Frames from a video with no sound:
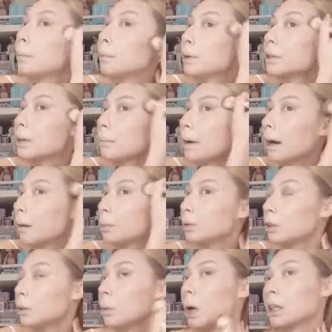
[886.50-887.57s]
most comparable
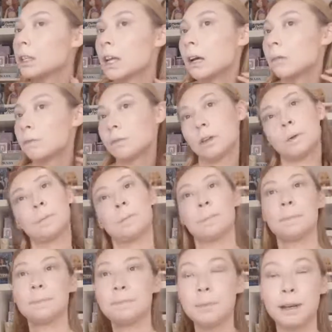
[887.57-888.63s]
to What's Up from
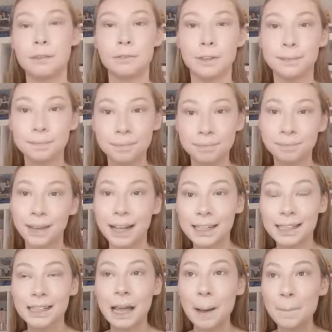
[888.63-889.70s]
Benefit.
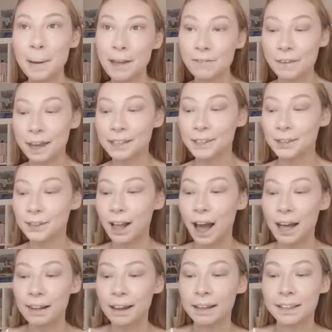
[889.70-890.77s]
That's my face all
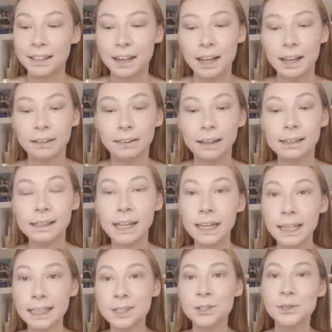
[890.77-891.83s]
highlighted. Let's get
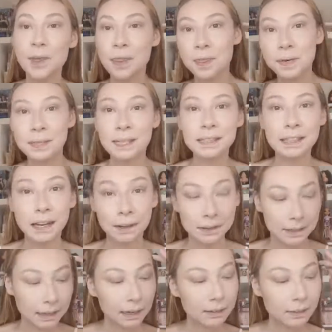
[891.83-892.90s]
into the details
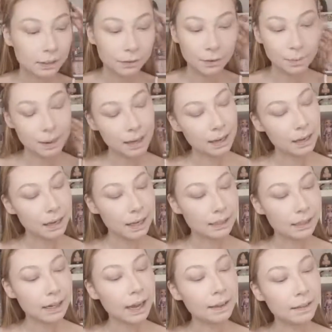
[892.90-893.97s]
now. So for me
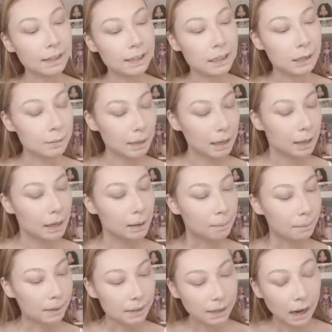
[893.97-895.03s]
today, that's going to be
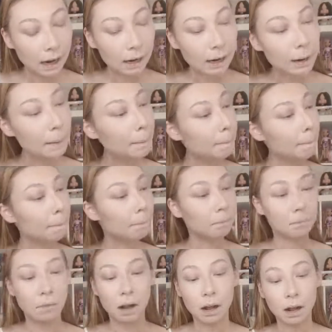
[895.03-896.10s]
mascara,
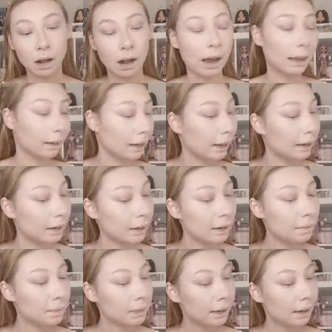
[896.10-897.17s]

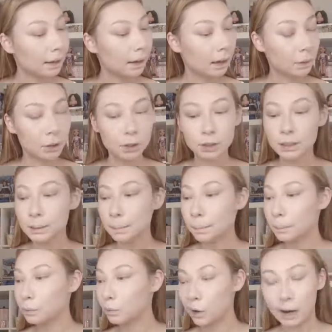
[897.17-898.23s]
eyeliner, I want to do some
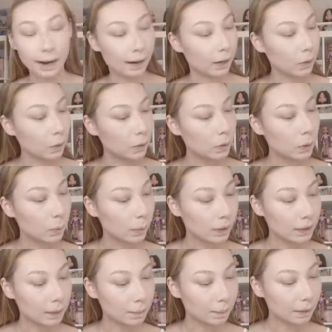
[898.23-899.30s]
brows. Where
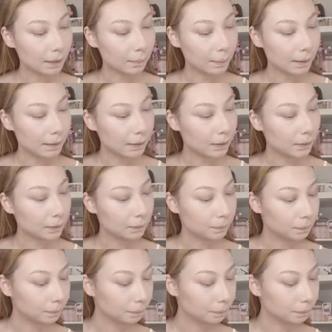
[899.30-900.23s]
is a brow pencil?